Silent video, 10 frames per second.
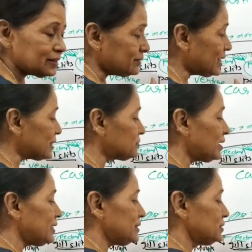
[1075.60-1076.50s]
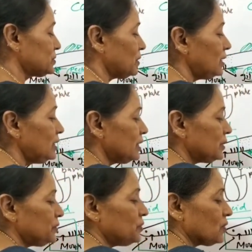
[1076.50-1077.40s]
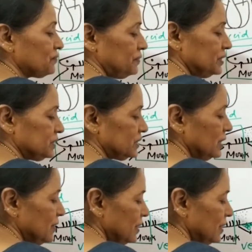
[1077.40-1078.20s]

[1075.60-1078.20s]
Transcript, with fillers: That's why it is called dogfish.